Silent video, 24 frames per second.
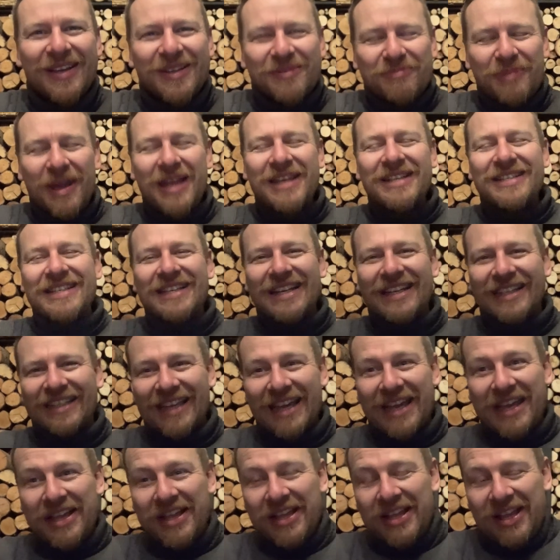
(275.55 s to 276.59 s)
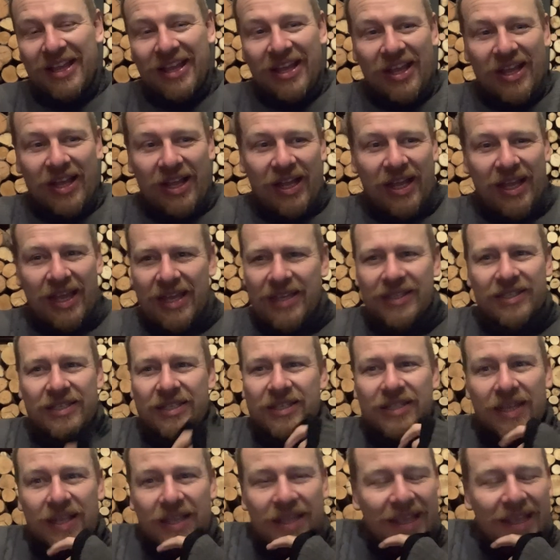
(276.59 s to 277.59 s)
Basically, it's